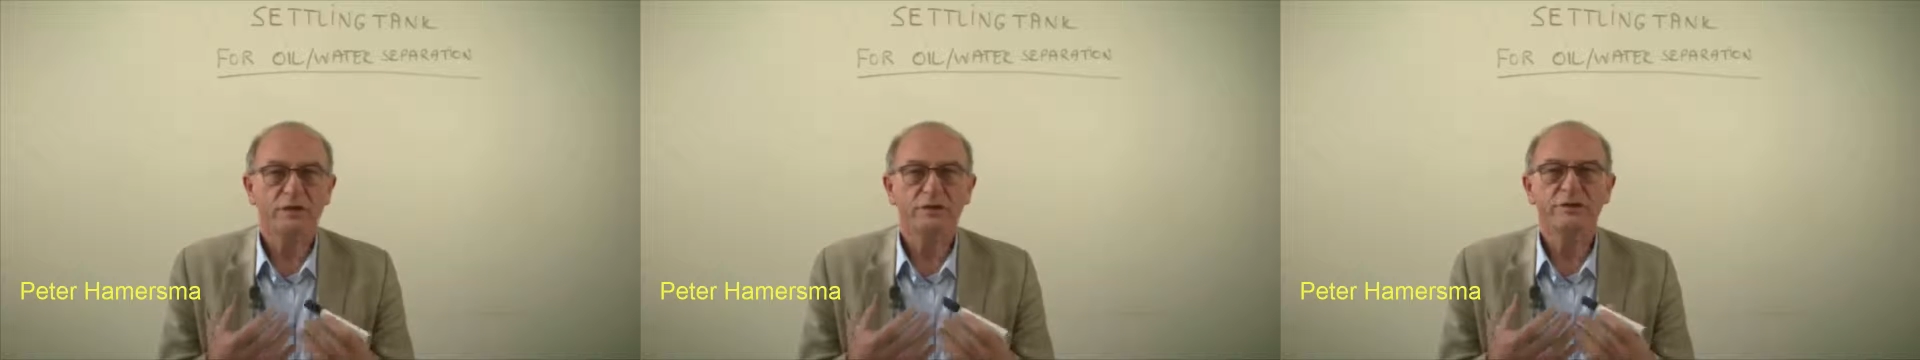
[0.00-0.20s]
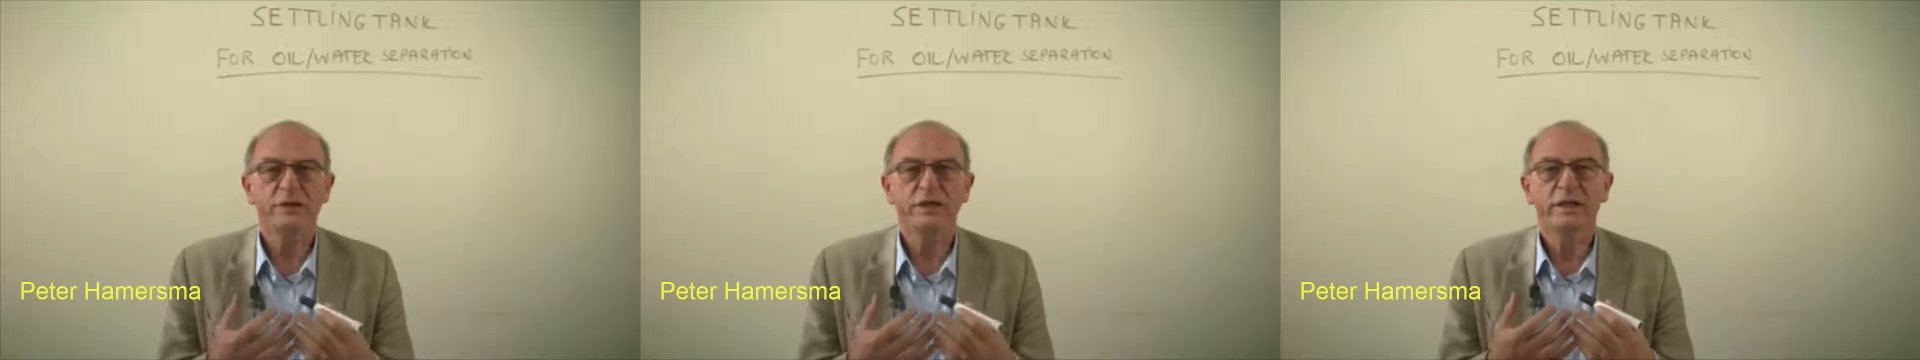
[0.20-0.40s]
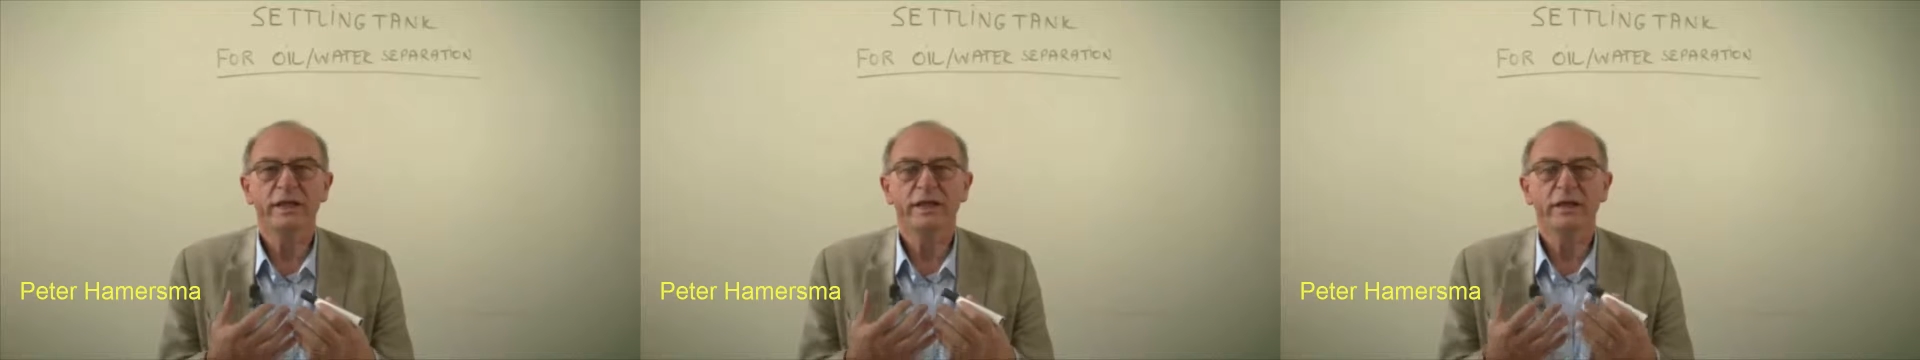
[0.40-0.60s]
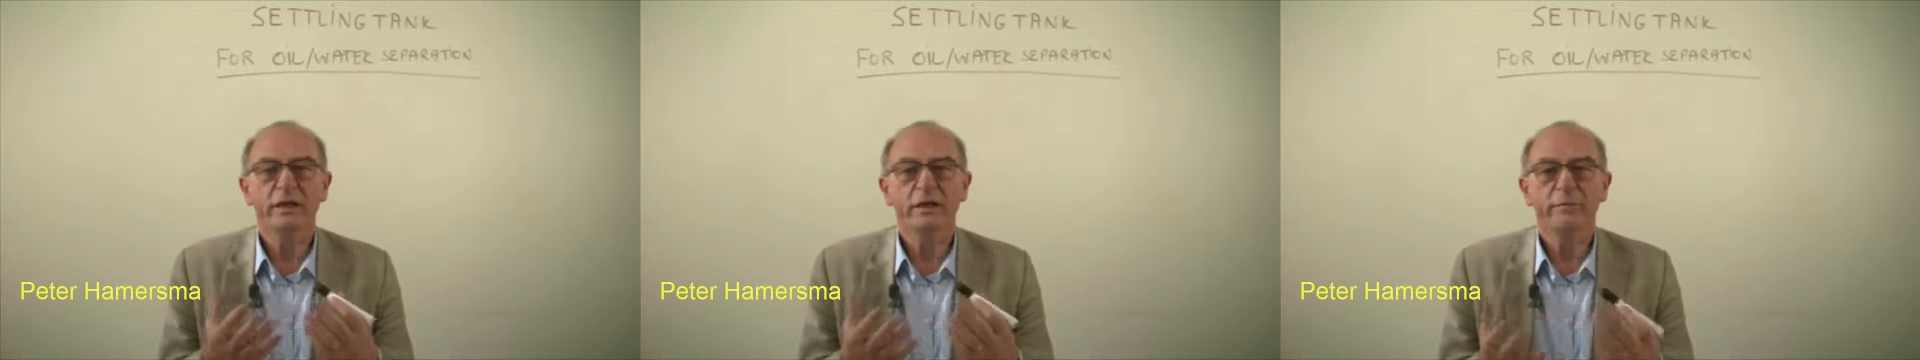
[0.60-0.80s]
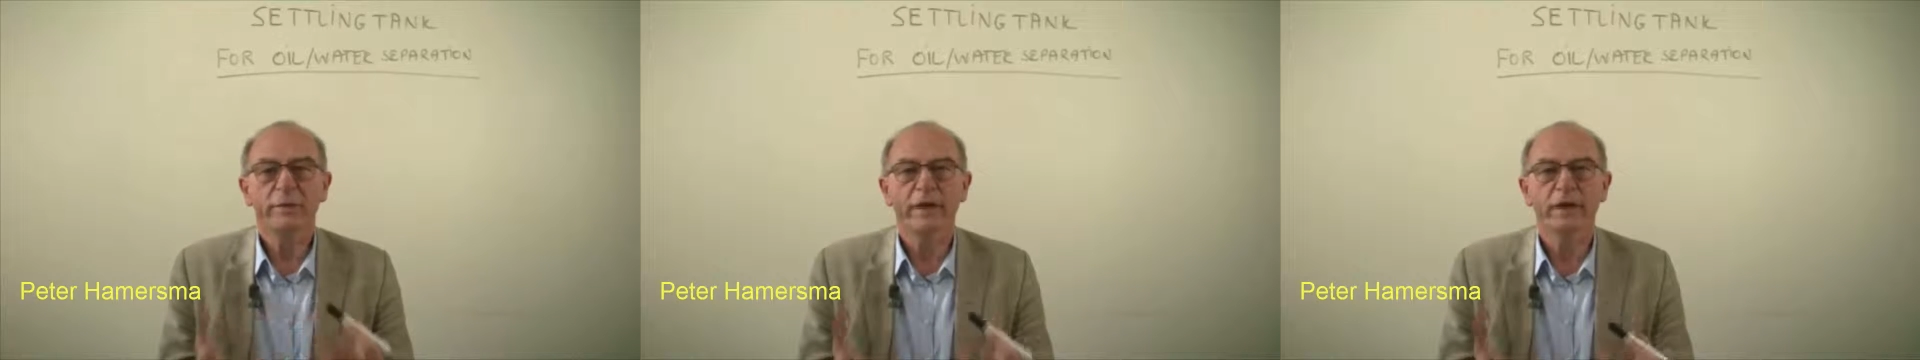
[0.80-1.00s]
generally
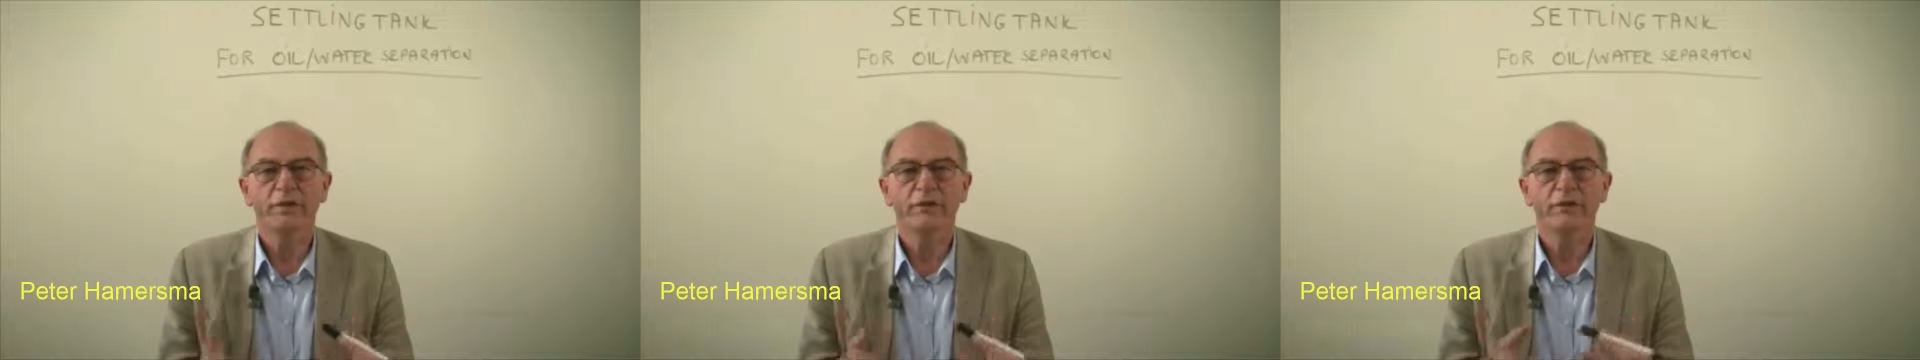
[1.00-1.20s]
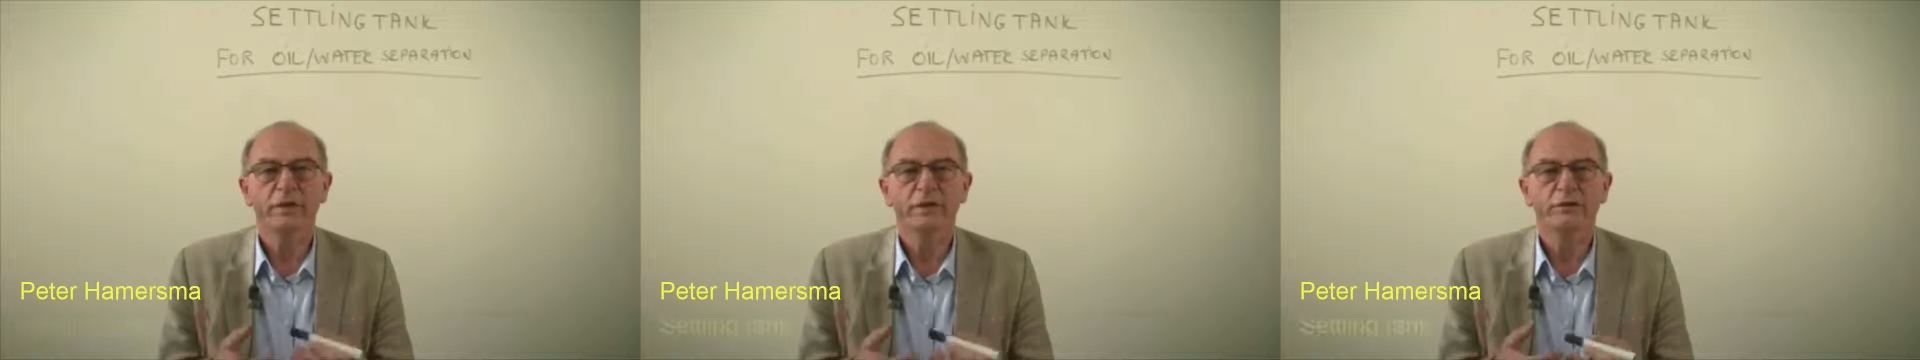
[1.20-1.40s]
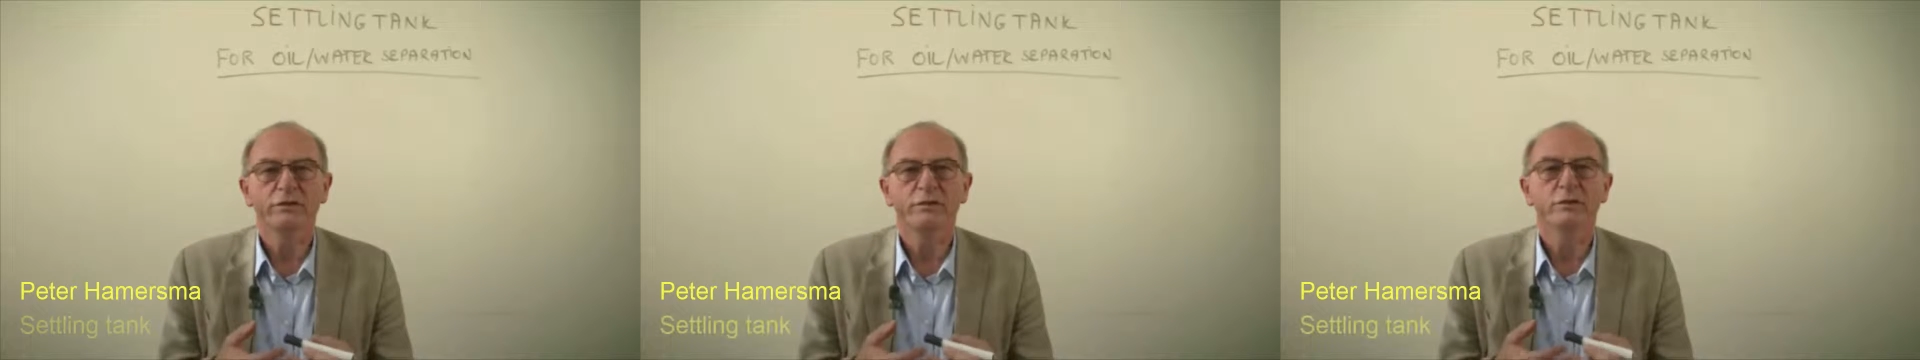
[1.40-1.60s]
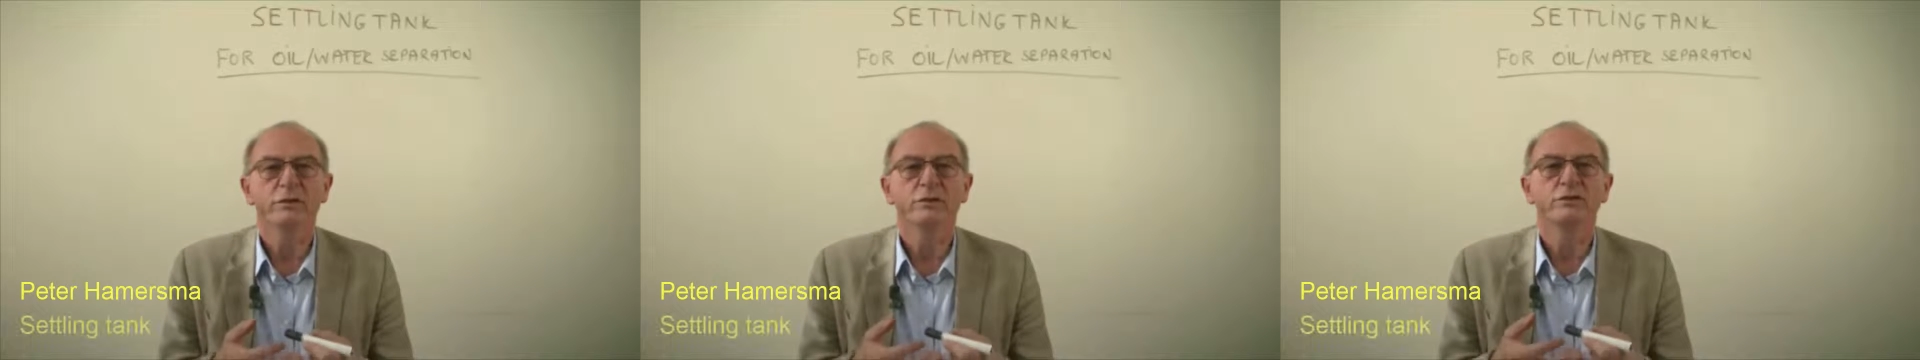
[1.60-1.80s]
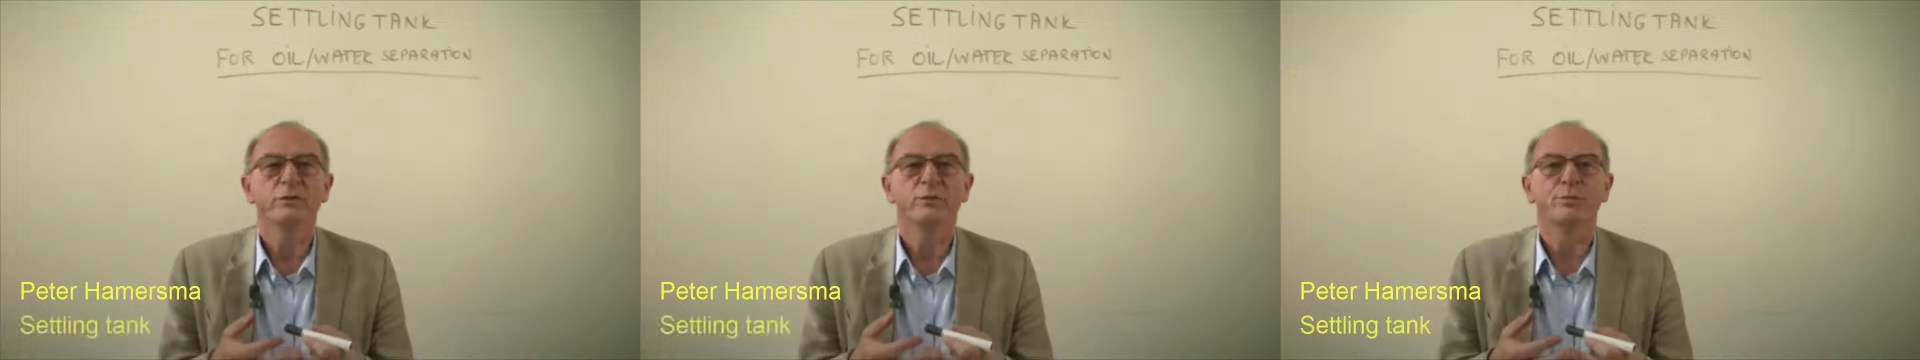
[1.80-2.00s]
many fields
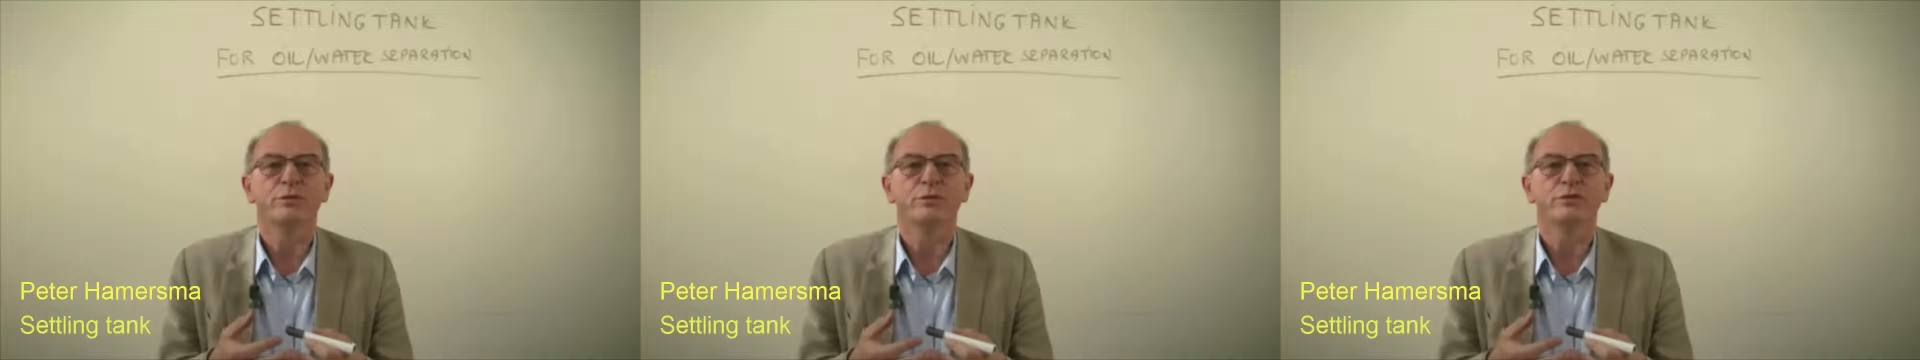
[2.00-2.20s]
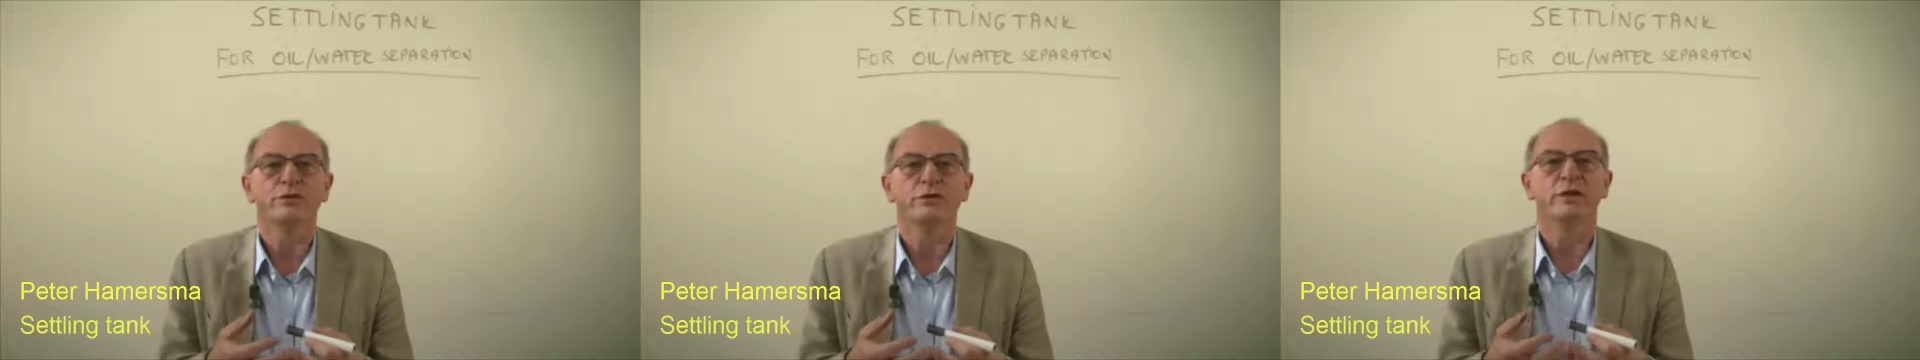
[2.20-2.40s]
also produce